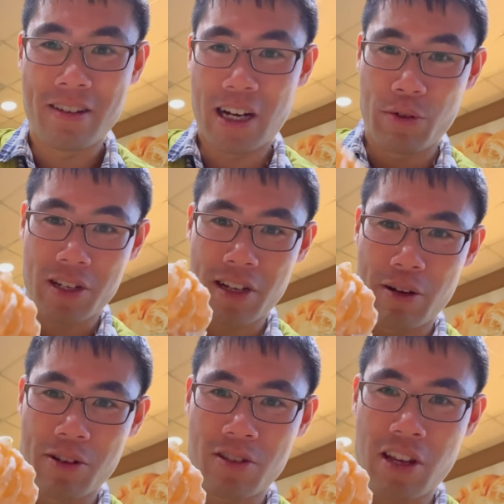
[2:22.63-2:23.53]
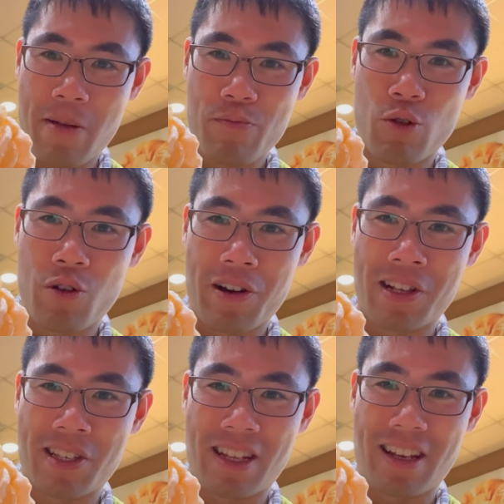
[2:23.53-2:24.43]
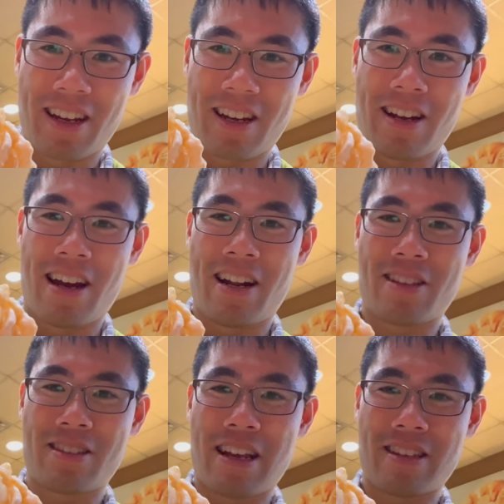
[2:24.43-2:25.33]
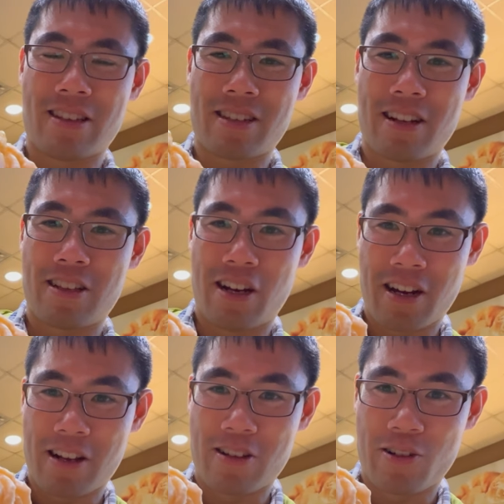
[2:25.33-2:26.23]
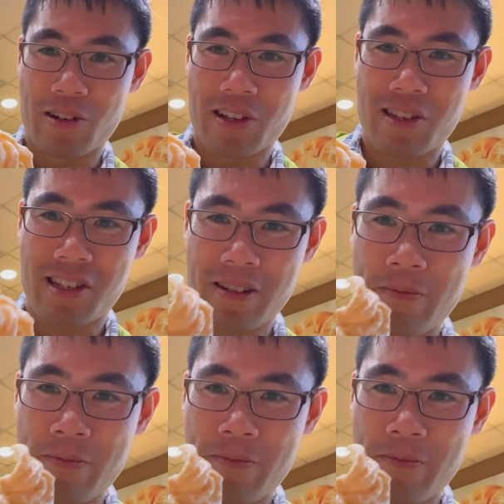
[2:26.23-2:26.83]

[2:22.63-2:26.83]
I wish there was Tim Hortons in the United States instead of Dunkin' Donuts.